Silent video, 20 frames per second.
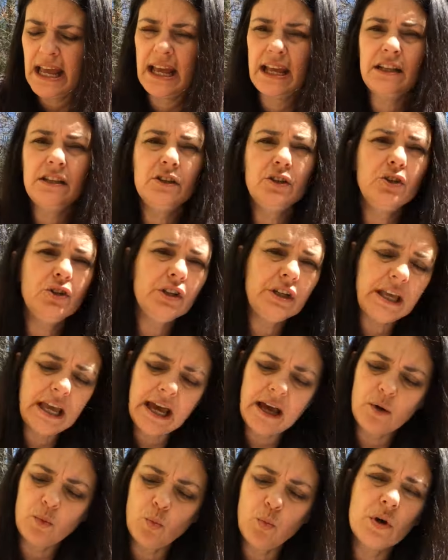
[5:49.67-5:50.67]
and look
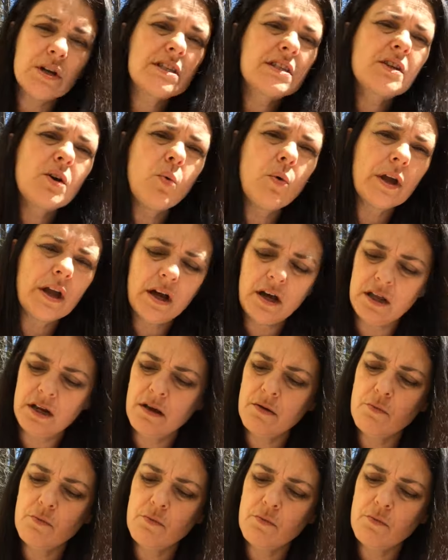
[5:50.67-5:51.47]
at what's going on